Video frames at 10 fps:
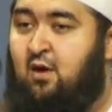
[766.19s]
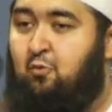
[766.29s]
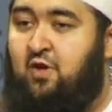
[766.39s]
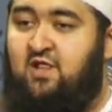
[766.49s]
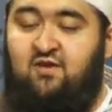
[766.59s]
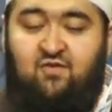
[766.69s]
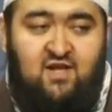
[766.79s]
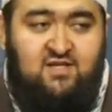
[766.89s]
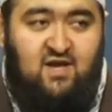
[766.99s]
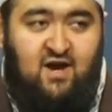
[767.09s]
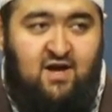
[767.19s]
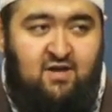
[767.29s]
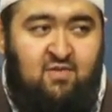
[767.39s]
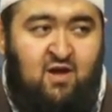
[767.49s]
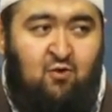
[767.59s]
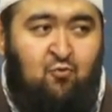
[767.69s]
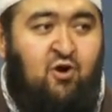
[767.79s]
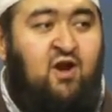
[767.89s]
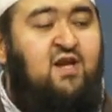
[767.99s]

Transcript: We live in a time where